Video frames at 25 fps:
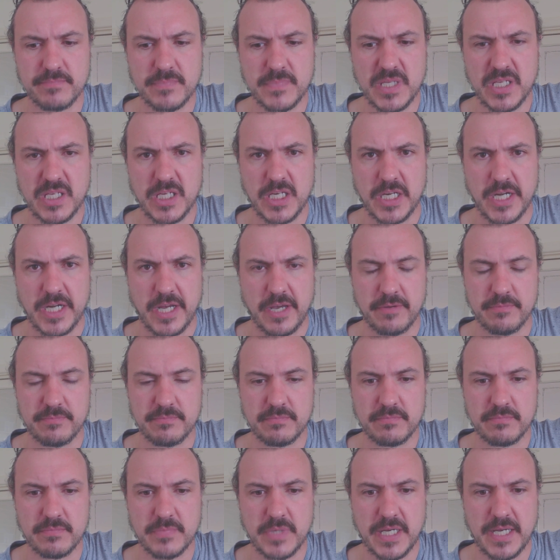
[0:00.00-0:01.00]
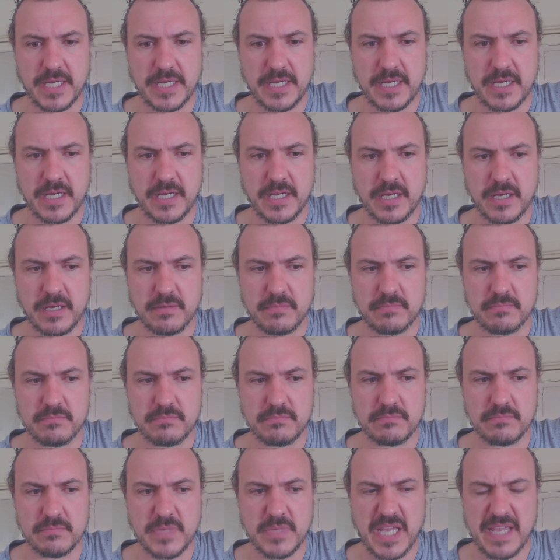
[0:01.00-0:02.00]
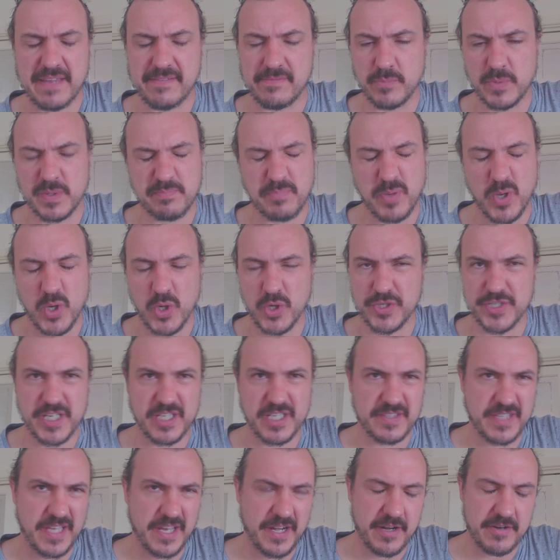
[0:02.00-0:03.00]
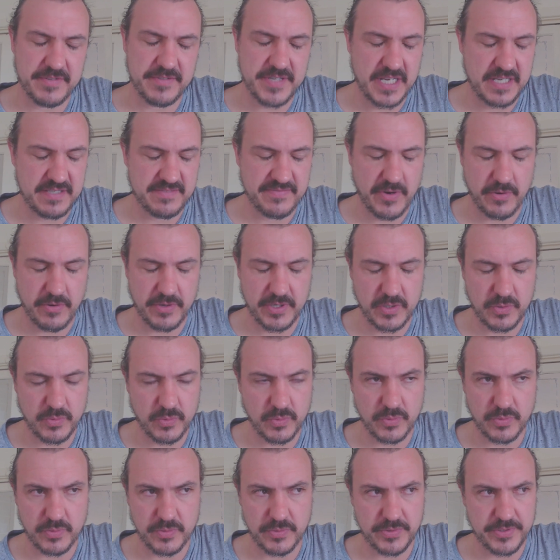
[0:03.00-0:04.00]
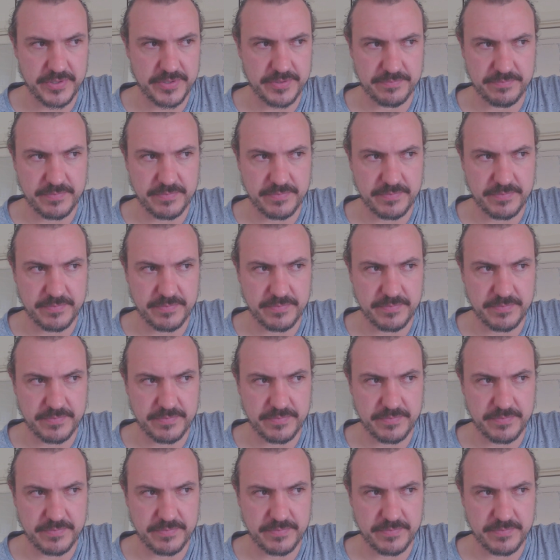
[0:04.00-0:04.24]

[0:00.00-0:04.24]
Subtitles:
even with purging, they don't taste very good